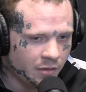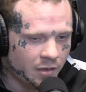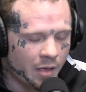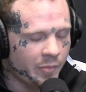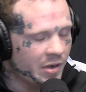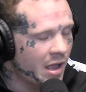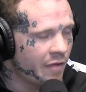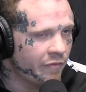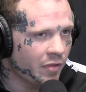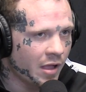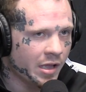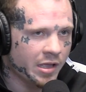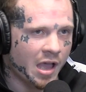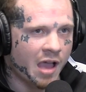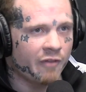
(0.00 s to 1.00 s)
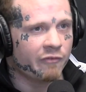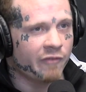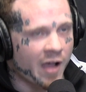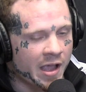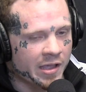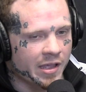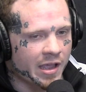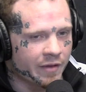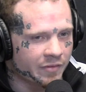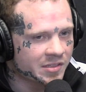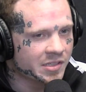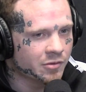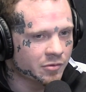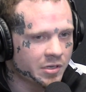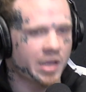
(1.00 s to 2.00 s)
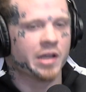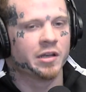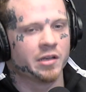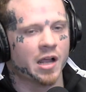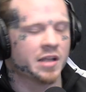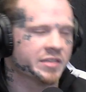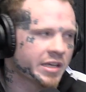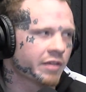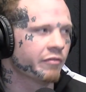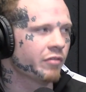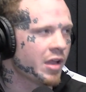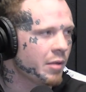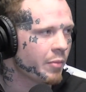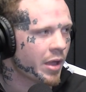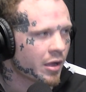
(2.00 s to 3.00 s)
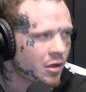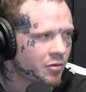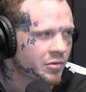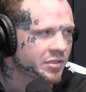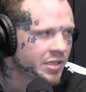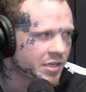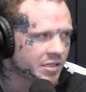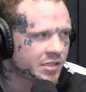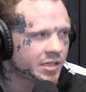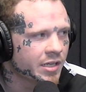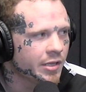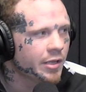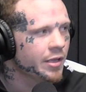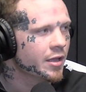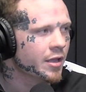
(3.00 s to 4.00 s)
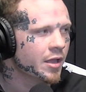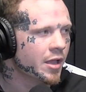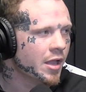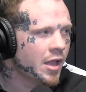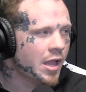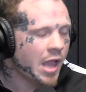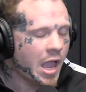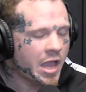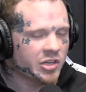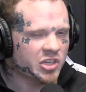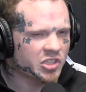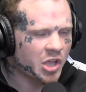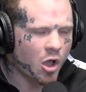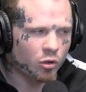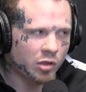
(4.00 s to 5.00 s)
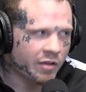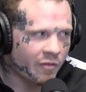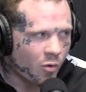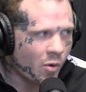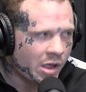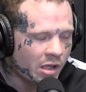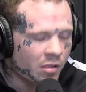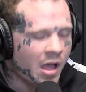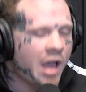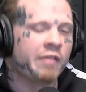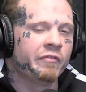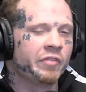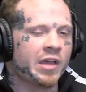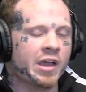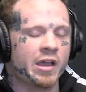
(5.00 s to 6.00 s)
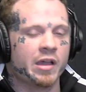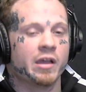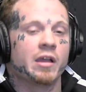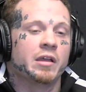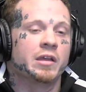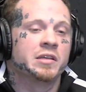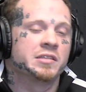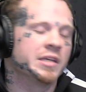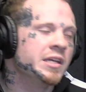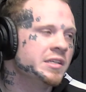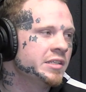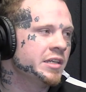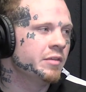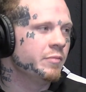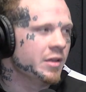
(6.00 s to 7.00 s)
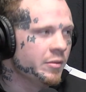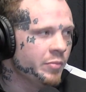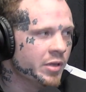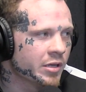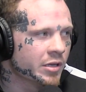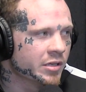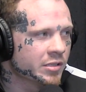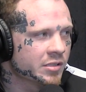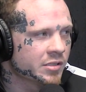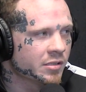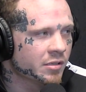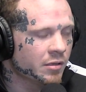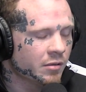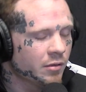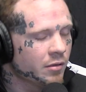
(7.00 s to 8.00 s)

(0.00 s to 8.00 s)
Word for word: I mean, I fly I fight every single day to not take a flight back home to Tennessee, and just go live a way of life that is easy to me because